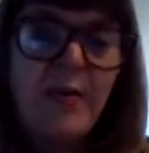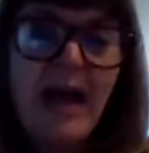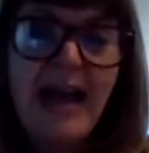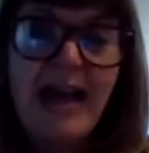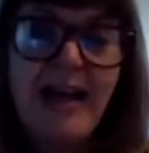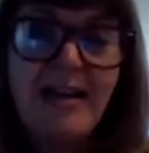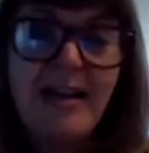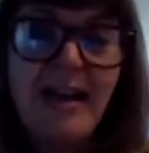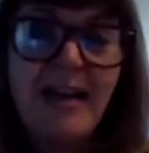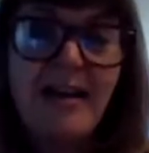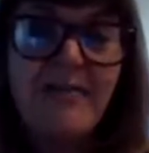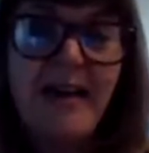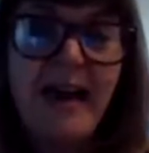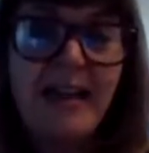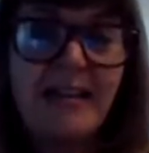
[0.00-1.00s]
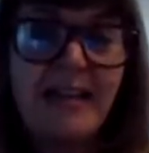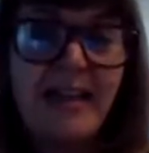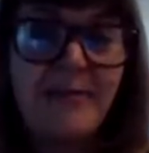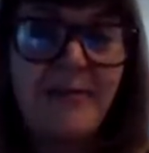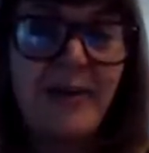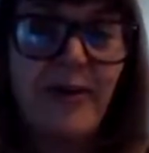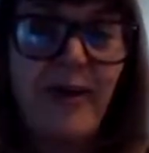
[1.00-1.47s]
and a final
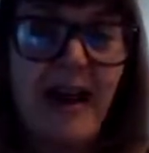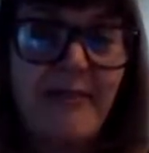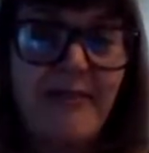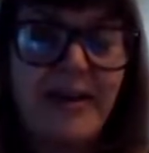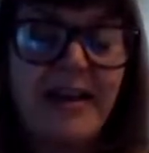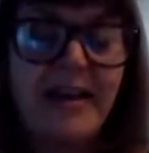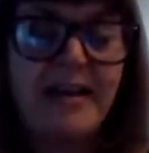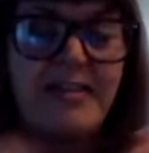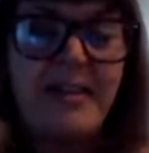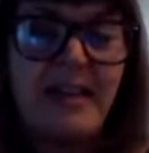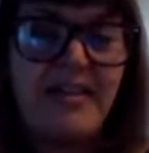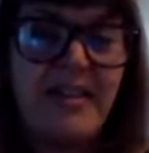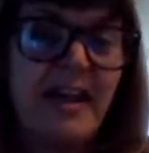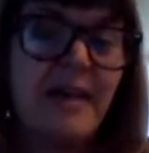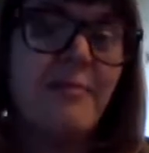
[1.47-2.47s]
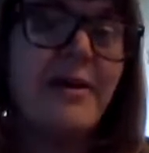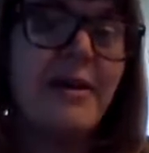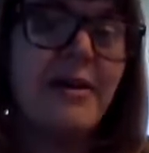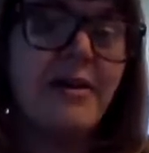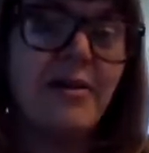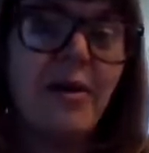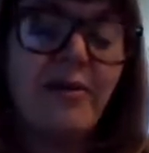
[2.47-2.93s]
infographic that they
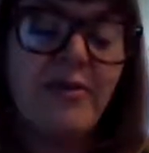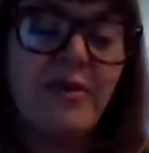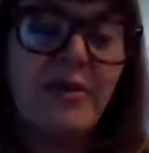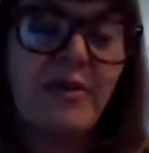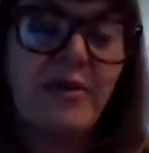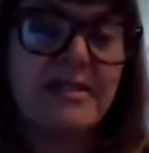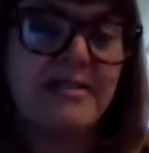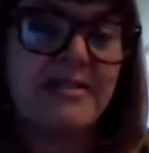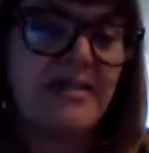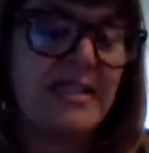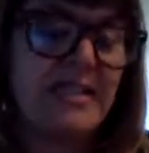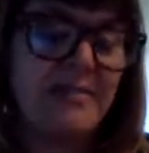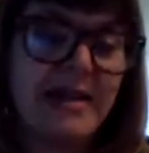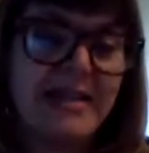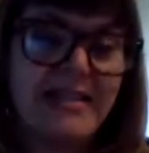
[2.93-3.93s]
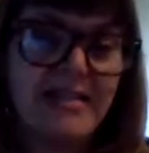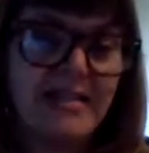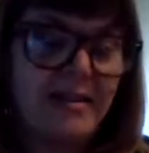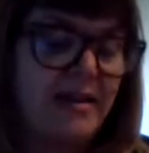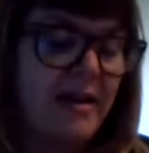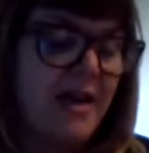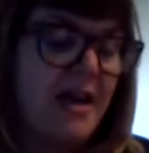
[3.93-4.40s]
build over the course of the
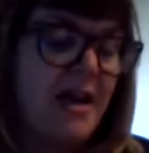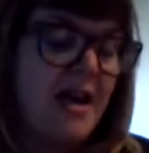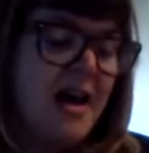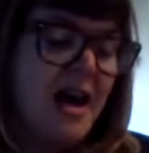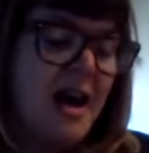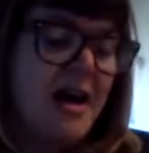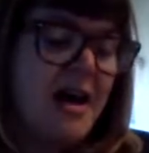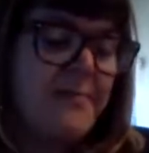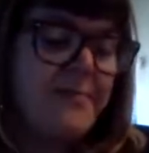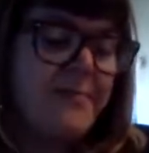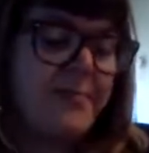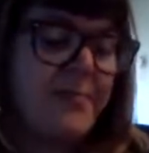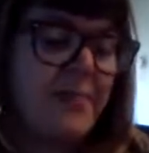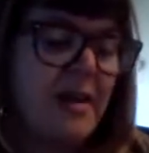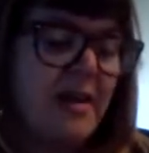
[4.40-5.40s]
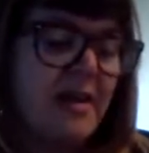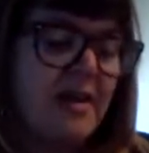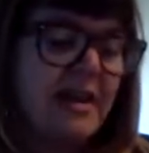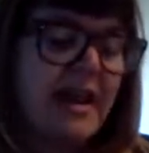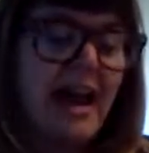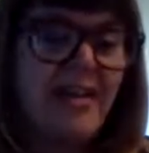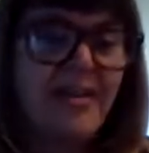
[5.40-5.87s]
semester,
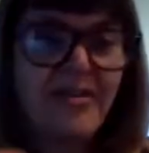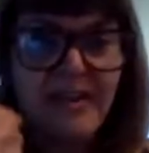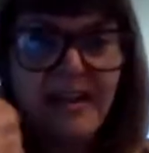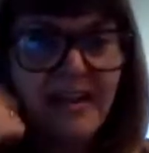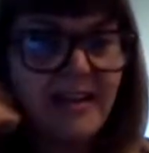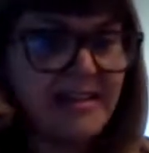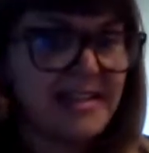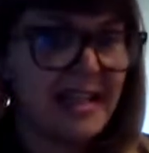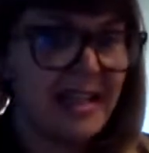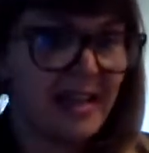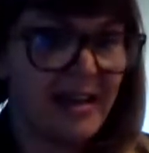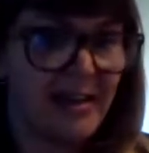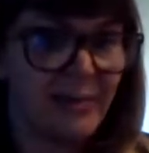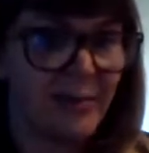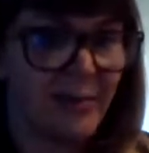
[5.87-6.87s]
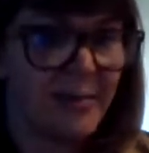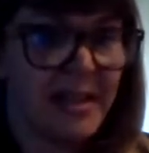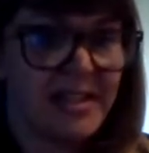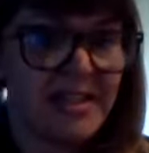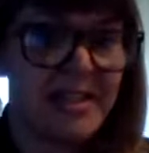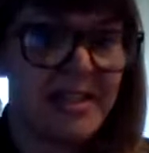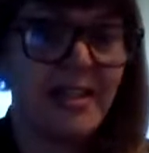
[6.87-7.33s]
gathering data and
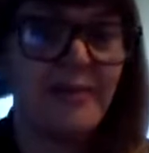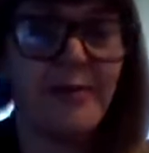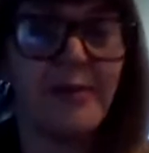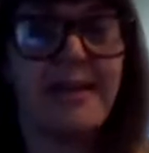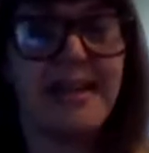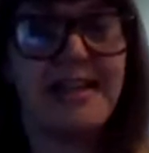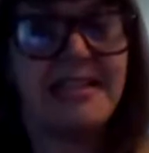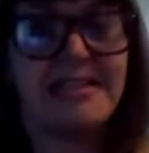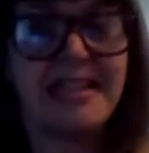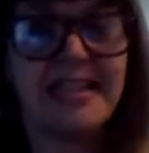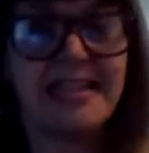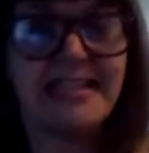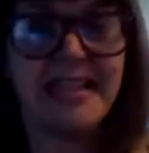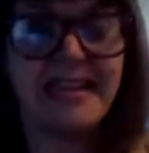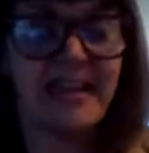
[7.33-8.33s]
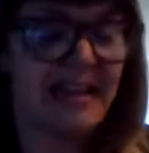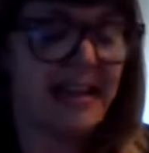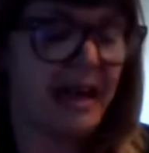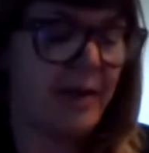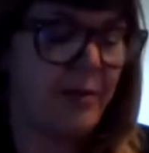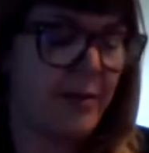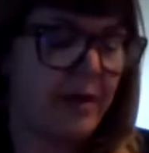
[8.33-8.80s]
information and from the insights that they
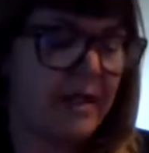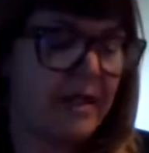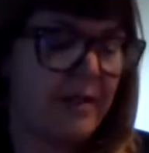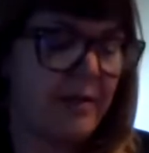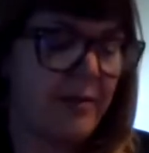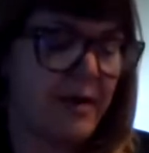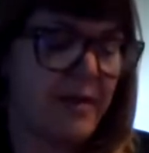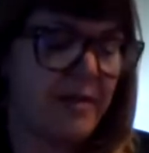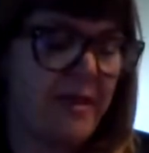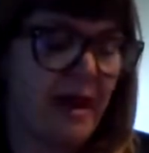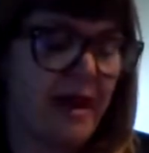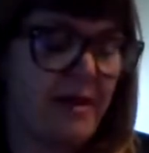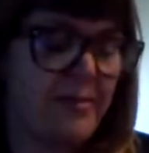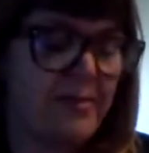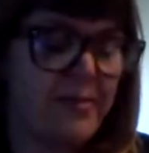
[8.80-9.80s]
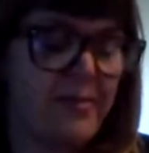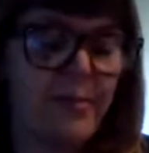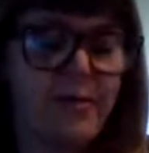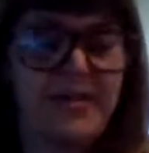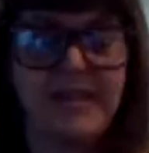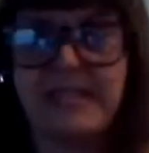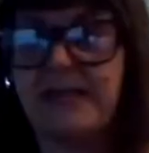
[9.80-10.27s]
get working
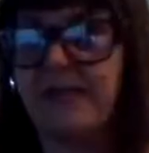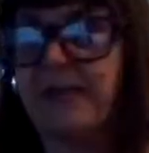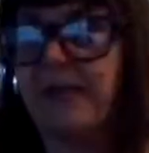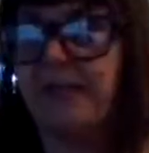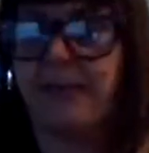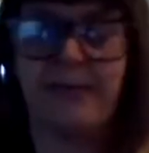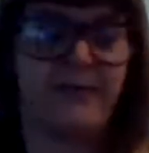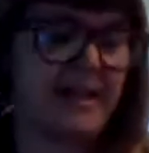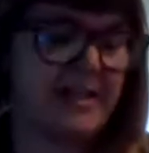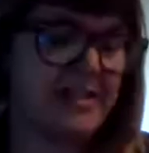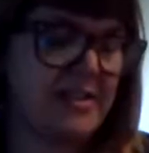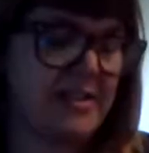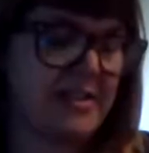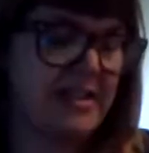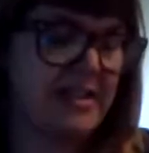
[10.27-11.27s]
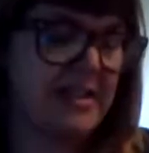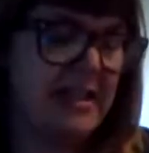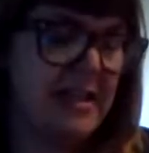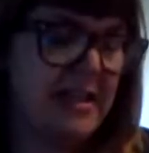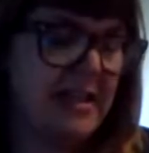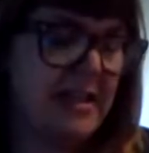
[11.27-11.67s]
with the different professionals.